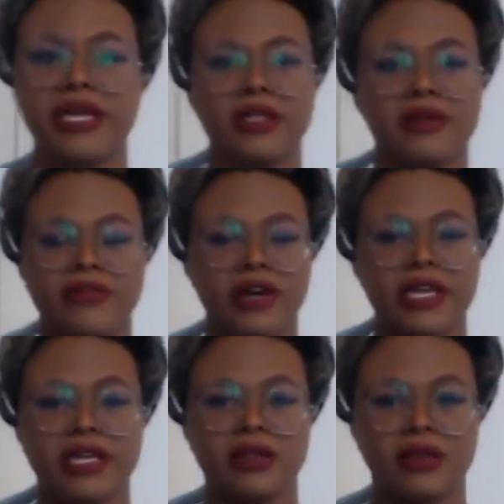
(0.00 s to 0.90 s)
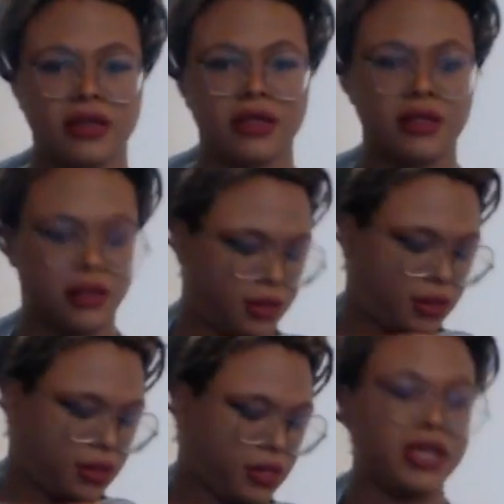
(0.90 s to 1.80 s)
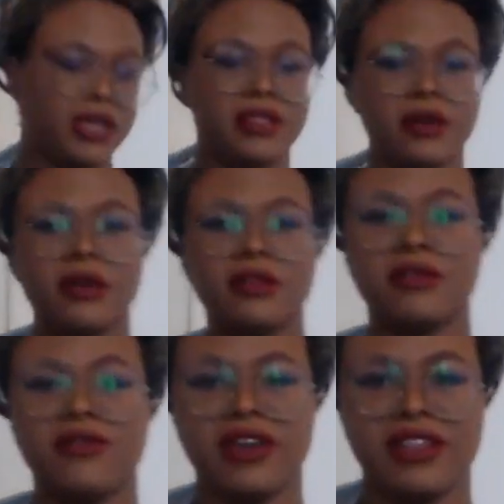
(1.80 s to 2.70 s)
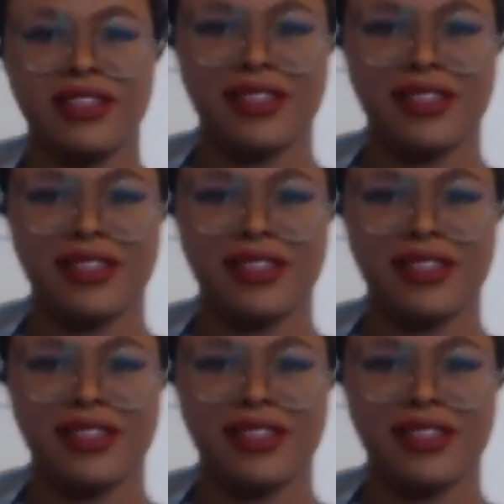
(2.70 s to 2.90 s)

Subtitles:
make it fucking easier to